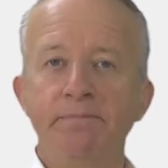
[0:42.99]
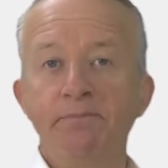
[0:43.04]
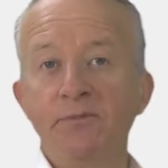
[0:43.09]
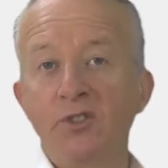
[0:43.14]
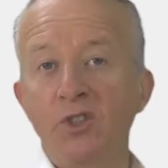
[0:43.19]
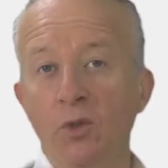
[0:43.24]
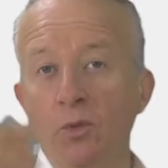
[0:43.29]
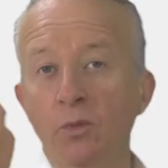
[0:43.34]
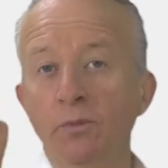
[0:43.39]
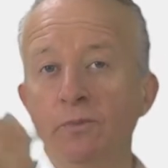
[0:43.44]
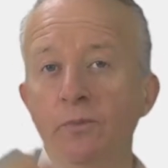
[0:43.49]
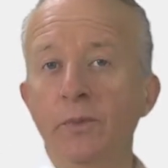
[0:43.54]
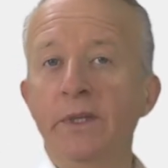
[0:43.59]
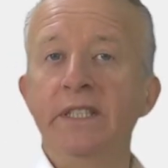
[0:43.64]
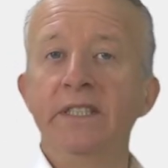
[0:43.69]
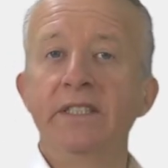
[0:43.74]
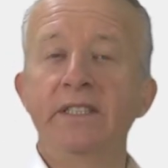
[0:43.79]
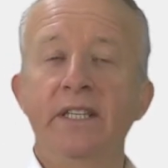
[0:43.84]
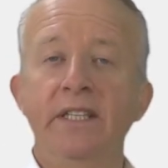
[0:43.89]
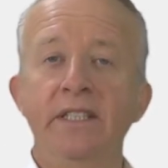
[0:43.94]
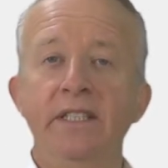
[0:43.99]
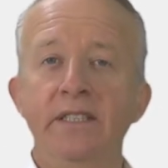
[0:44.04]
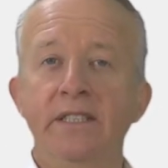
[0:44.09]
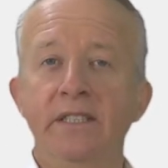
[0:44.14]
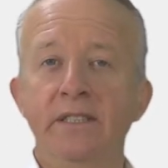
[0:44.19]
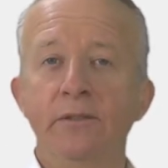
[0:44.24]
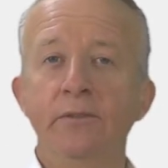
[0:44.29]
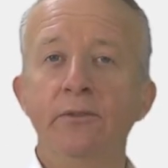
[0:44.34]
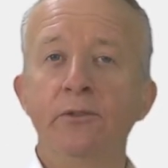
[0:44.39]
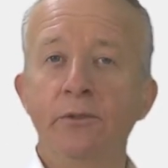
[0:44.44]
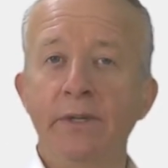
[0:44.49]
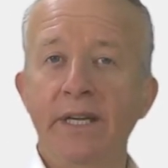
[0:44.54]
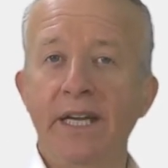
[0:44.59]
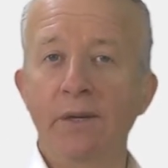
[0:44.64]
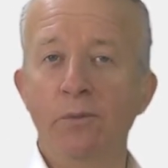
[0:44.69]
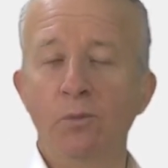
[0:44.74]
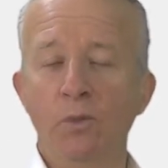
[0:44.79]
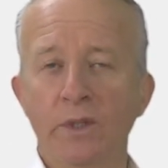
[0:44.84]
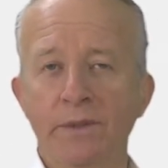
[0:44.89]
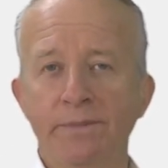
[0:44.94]
So we decided to
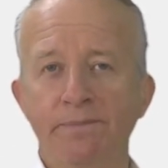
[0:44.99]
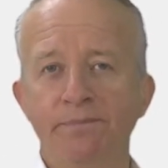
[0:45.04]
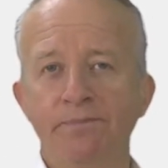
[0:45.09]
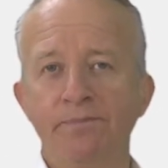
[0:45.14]
create one.